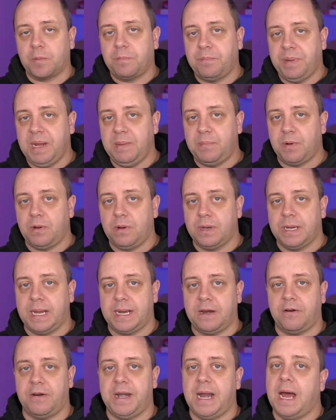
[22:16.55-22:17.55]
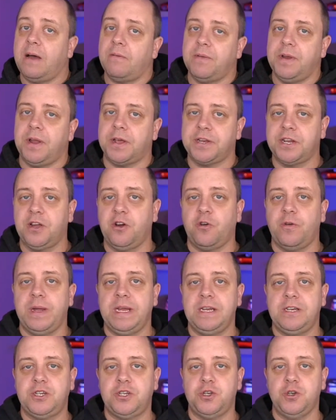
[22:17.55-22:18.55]
people that are now not
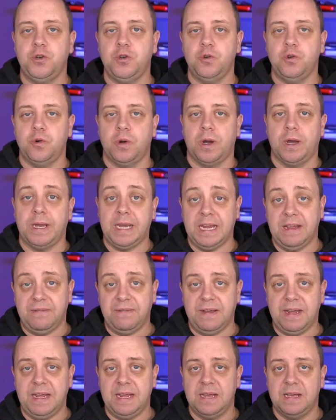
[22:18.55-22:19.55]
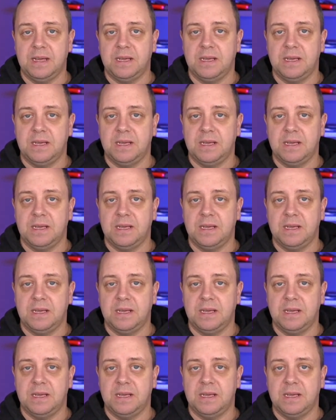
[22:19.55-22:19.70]
going to an EV